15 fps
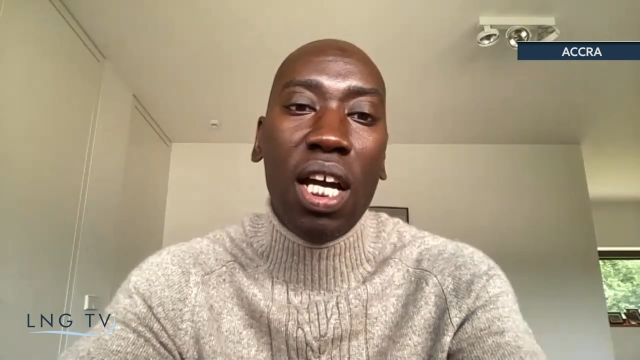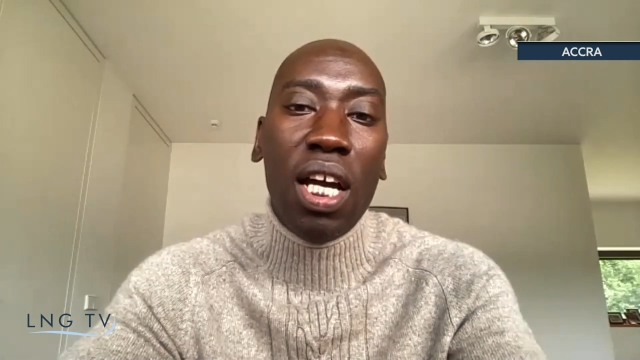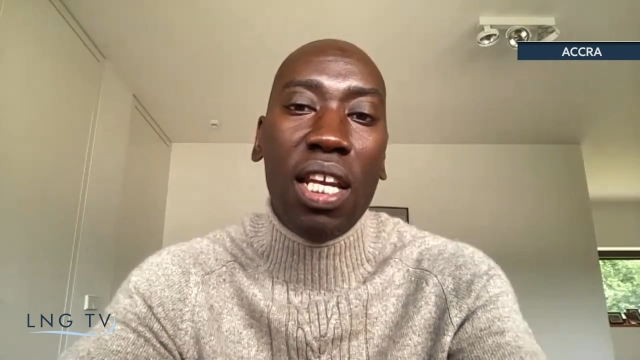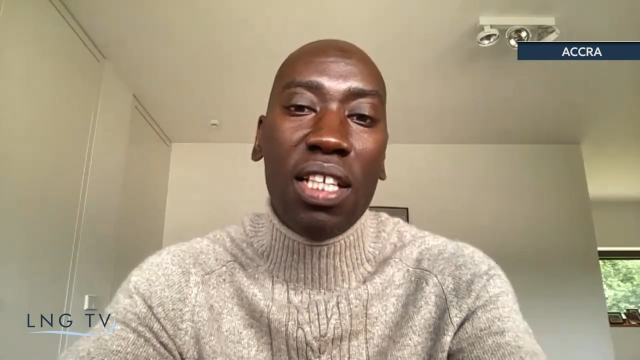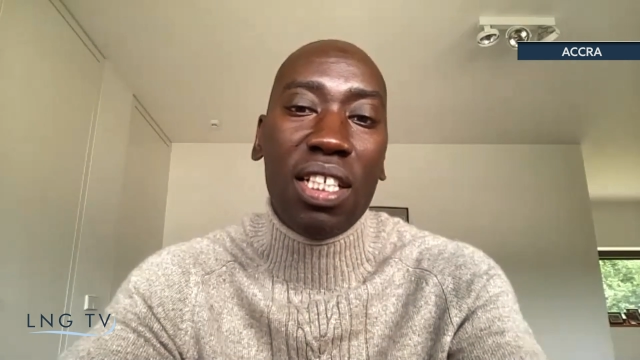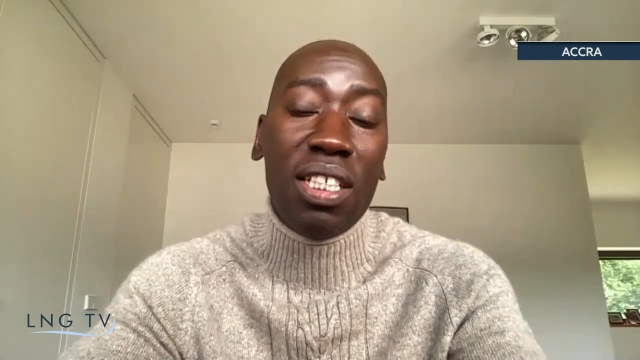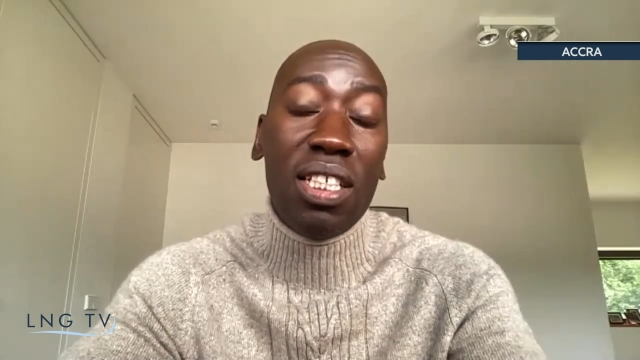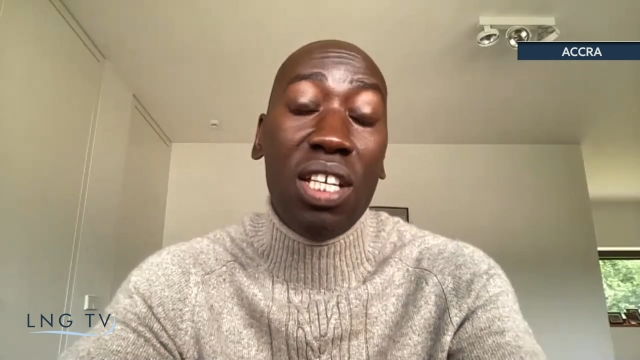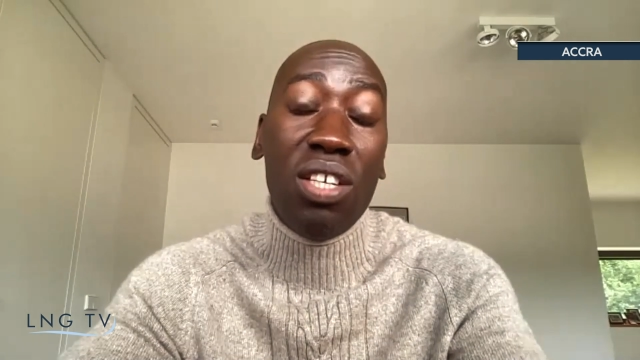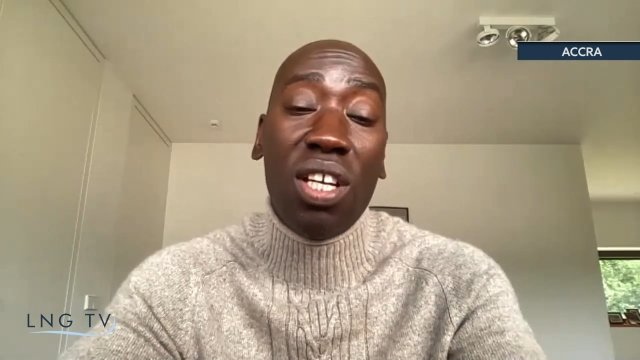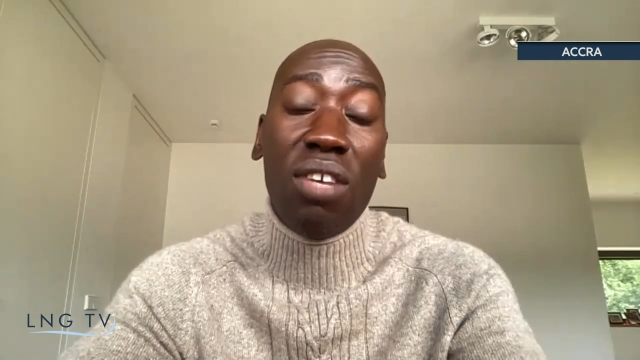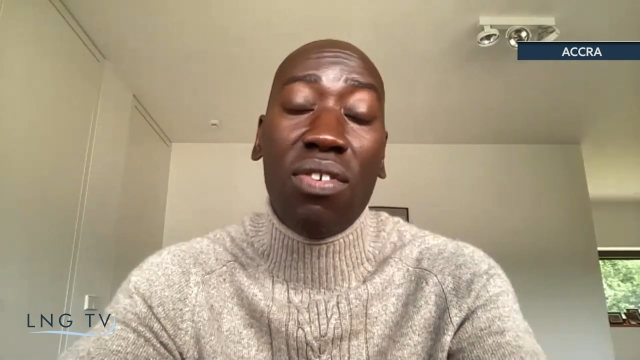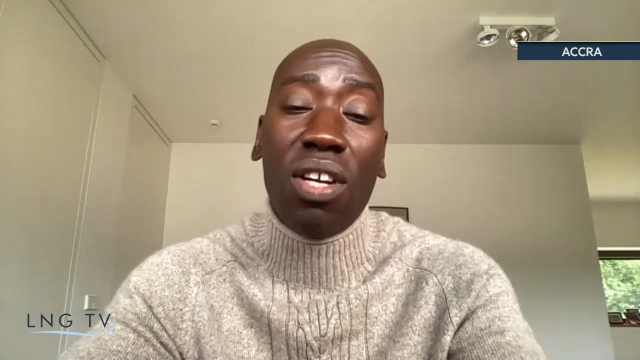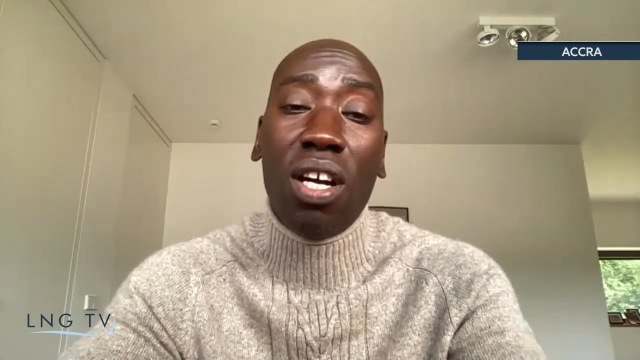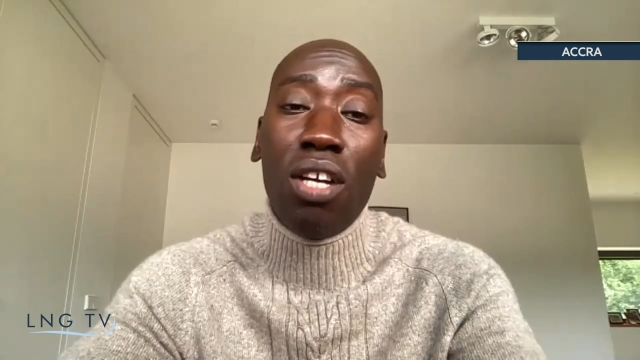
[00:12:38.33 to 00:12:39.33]
And as I say, you
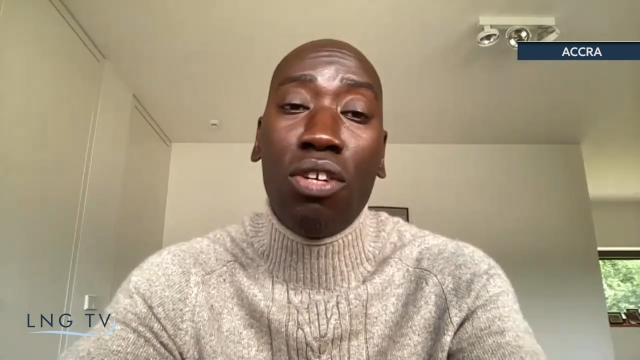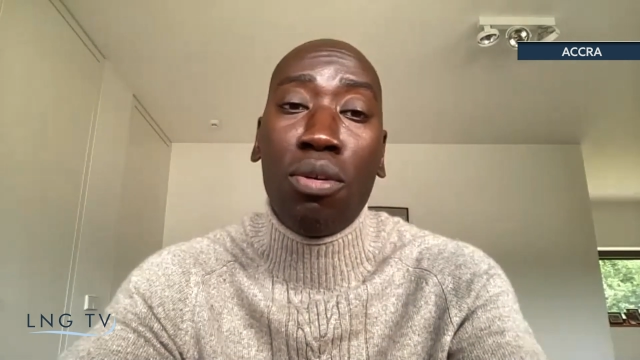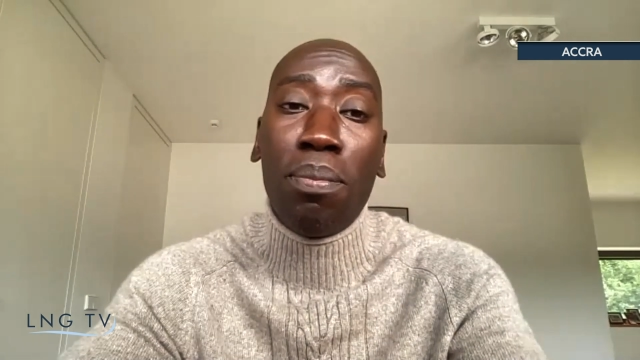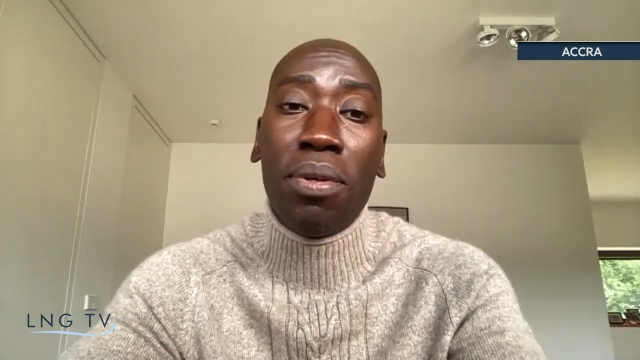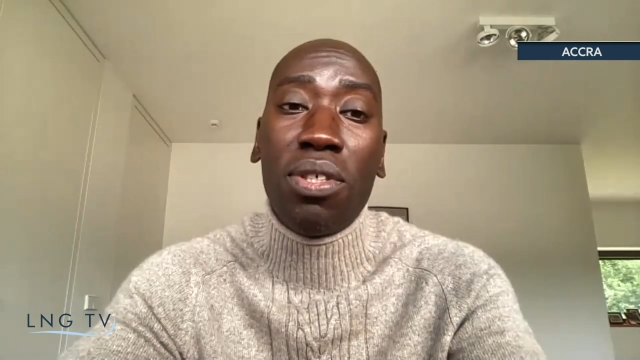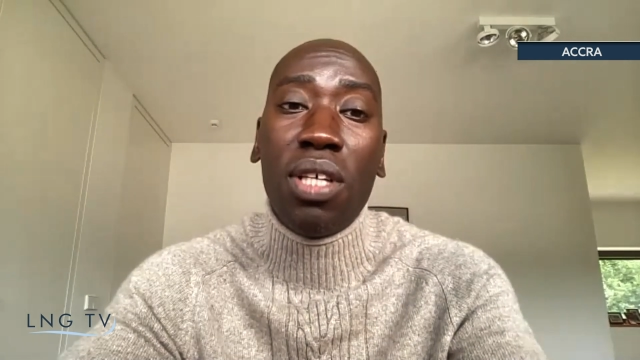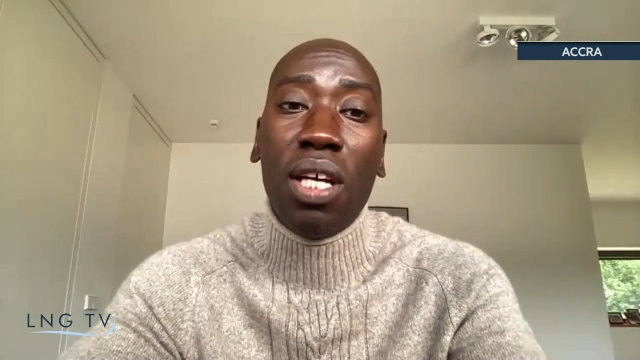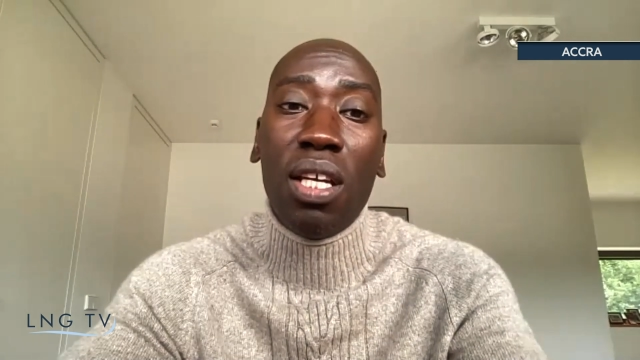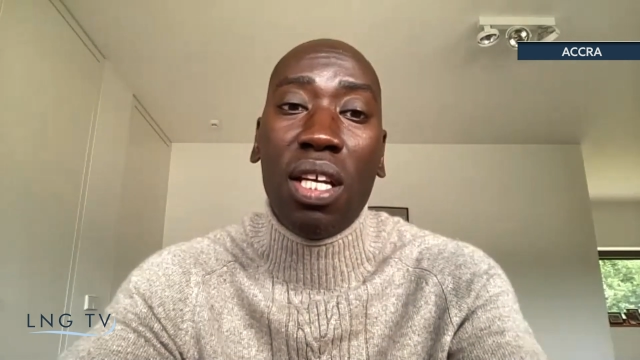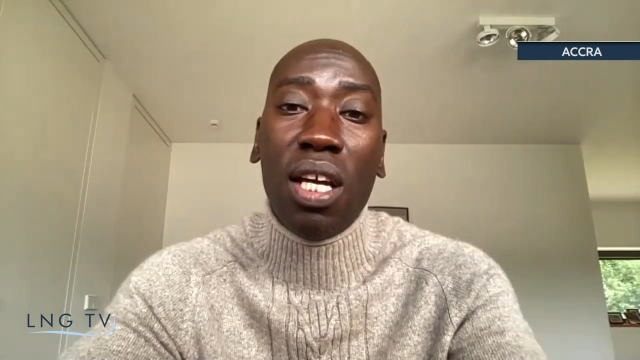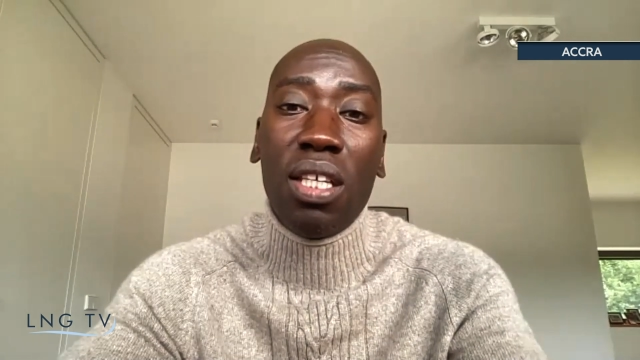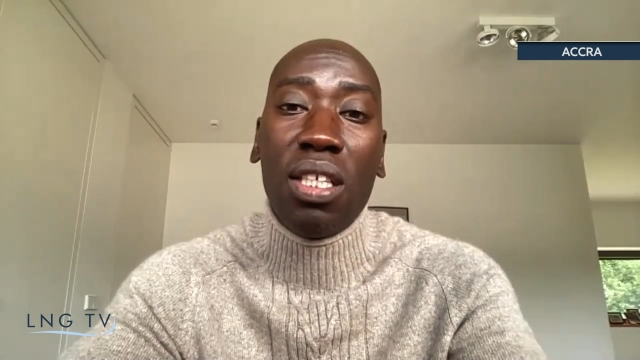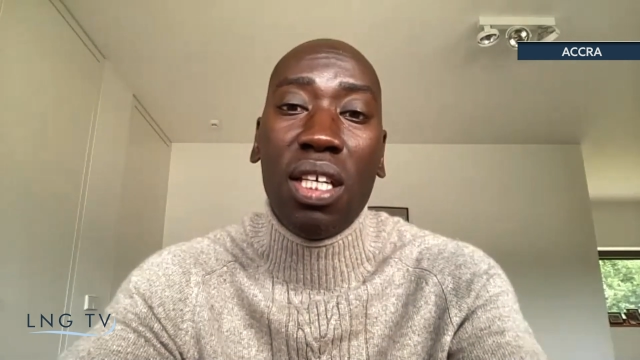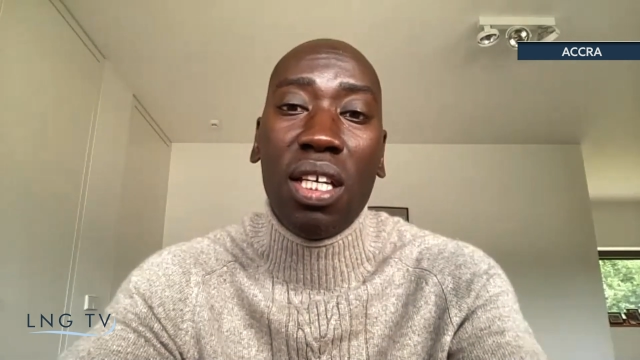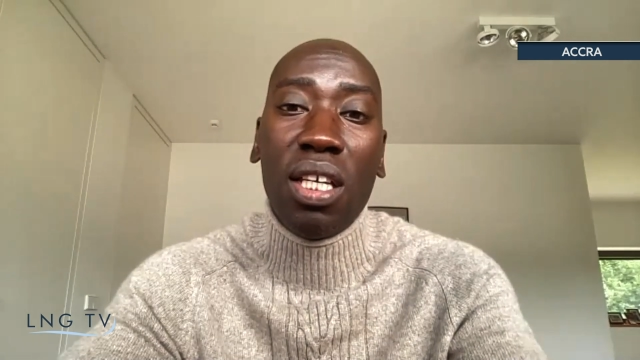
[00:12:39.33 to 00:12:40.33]
give it 100%.
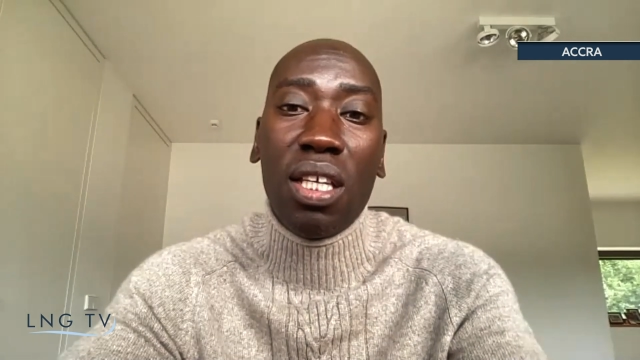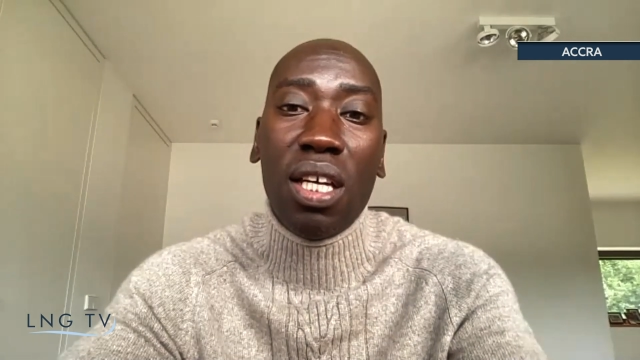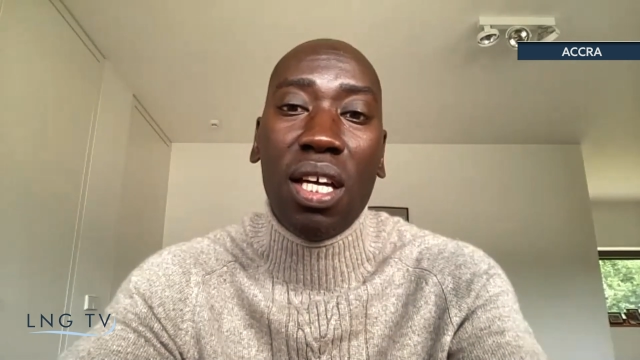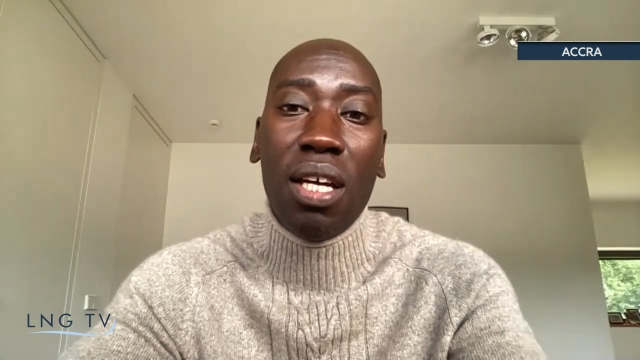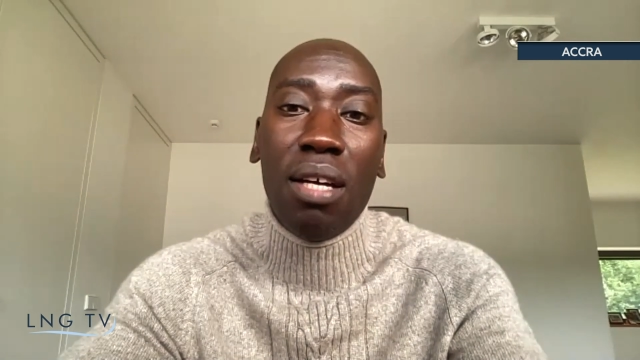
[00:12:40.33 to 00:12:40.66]
I think,